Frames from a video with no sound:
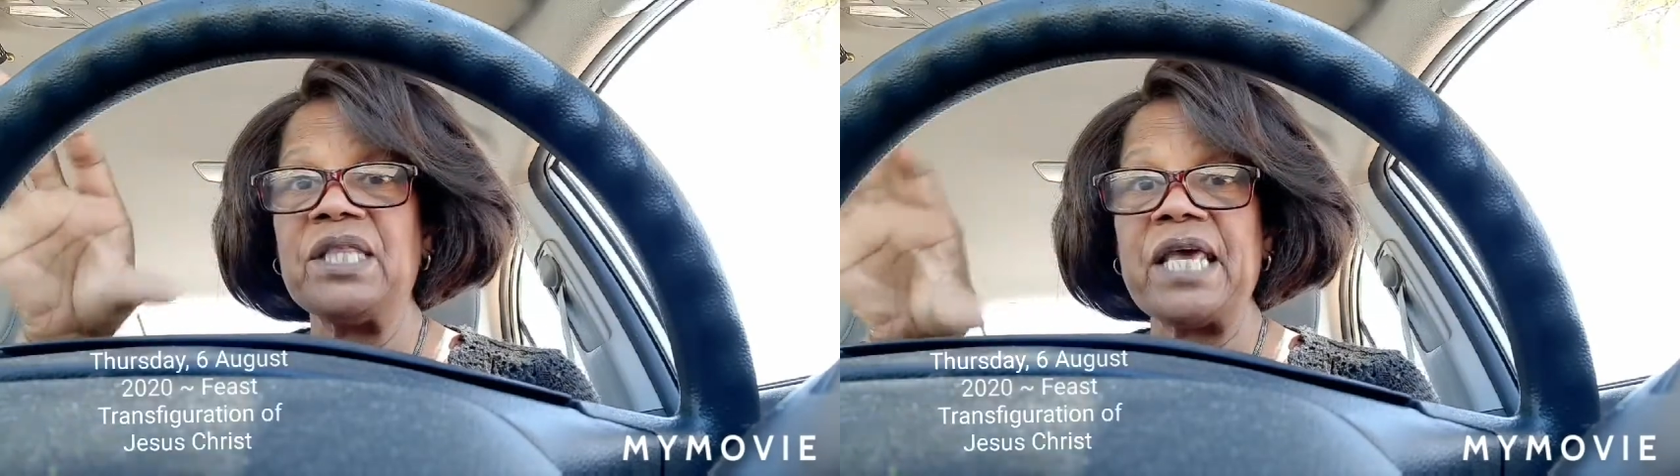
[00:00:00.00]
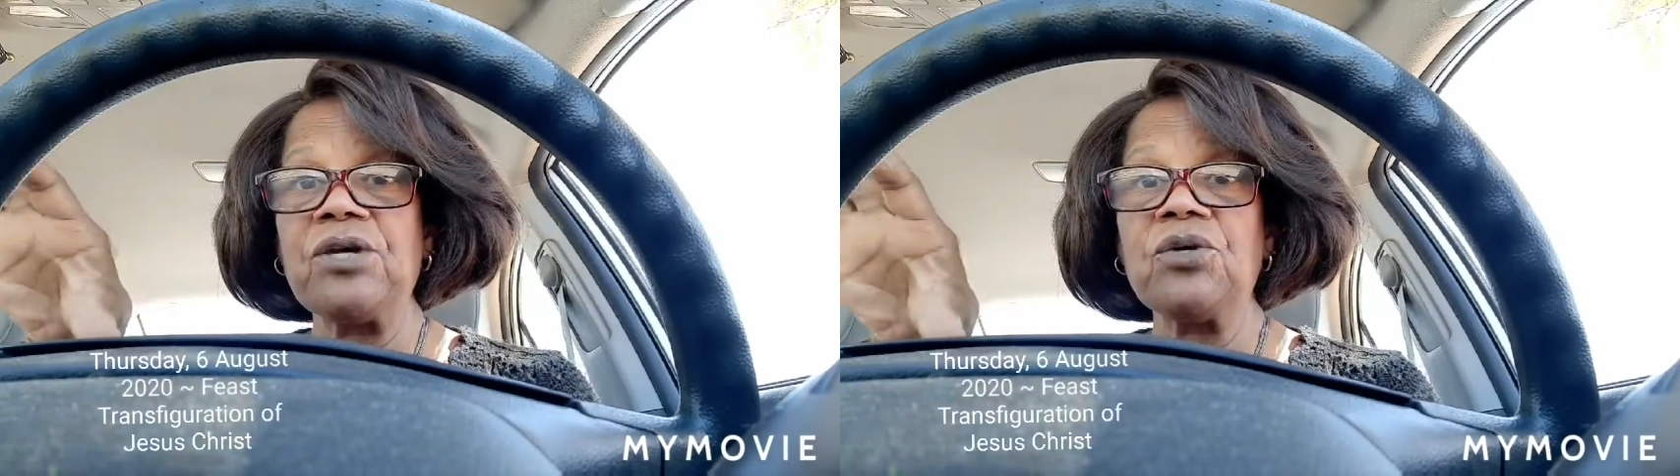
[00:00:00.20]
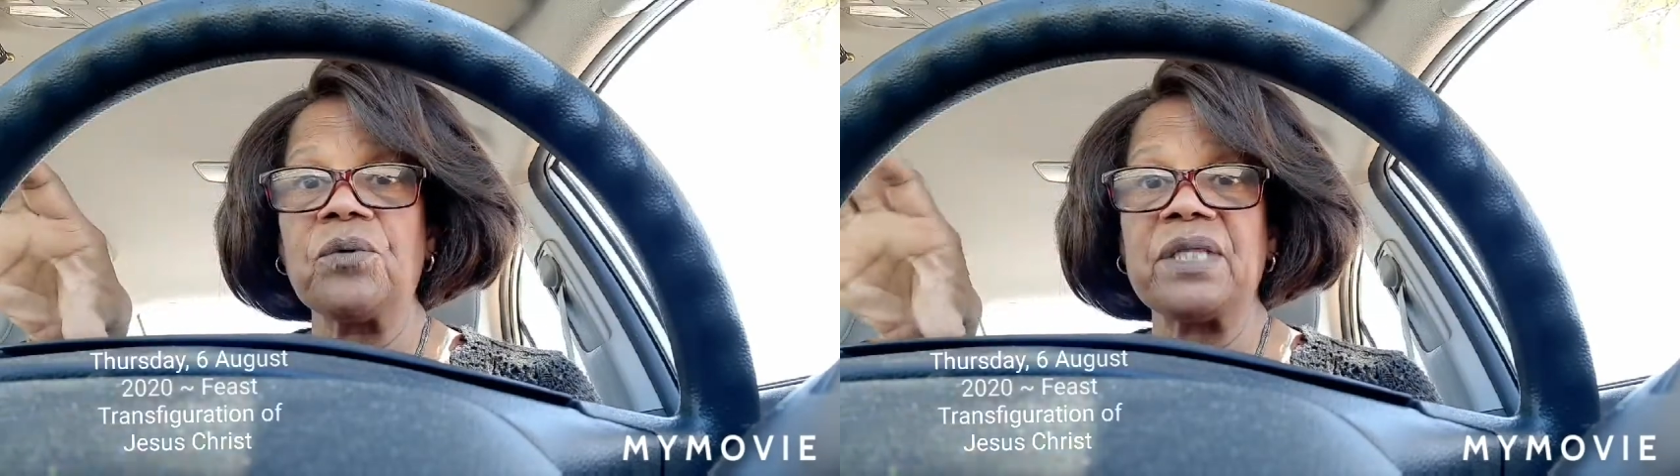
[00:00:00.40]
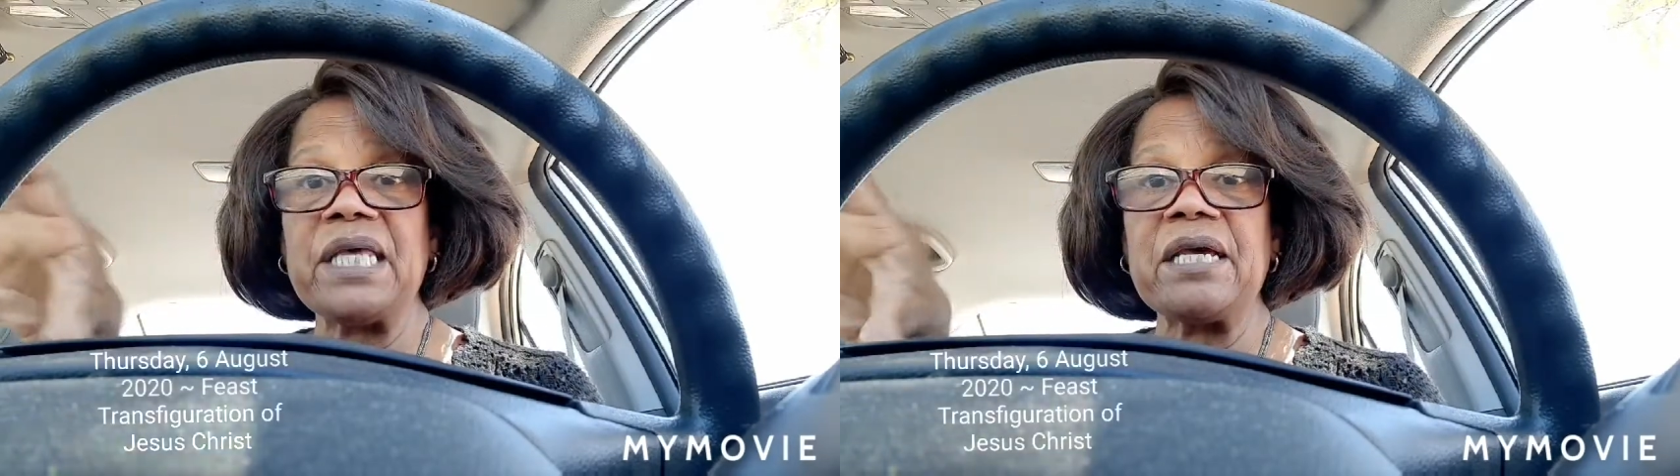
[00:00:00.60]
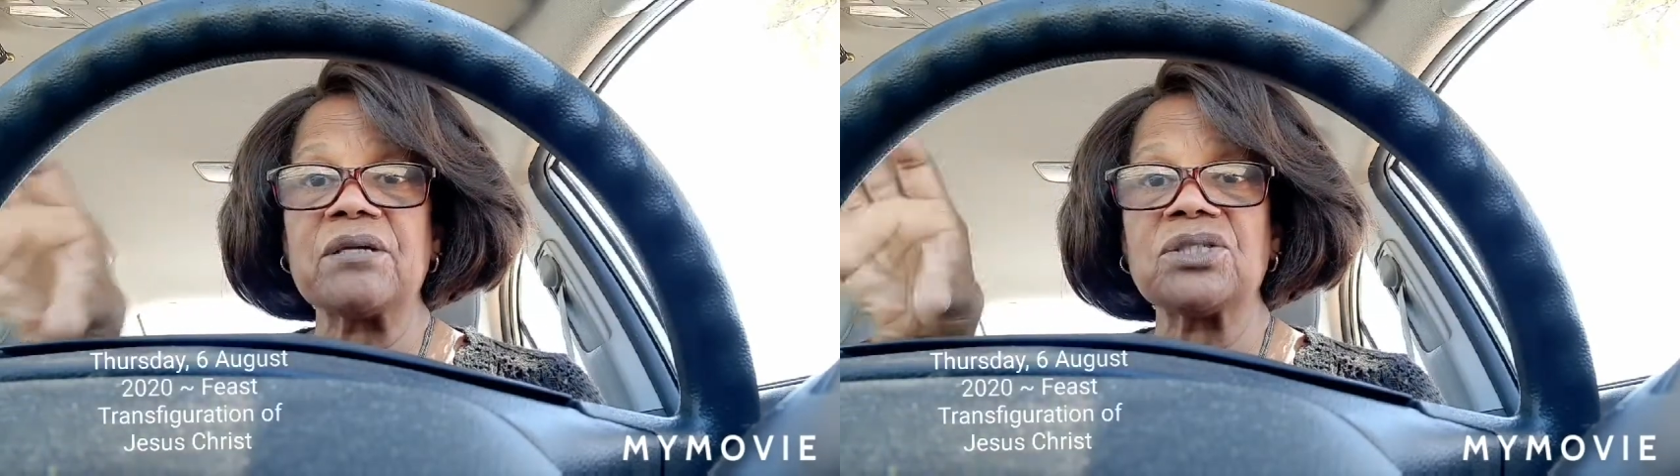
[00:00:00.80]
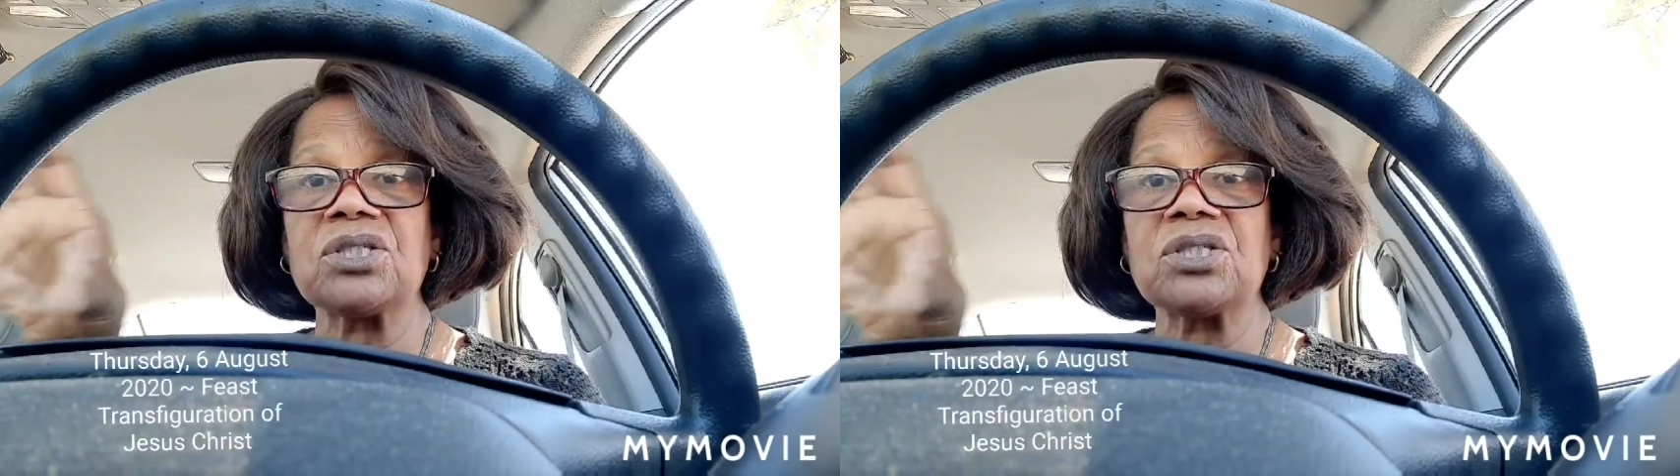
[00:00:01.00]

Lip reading: they who were there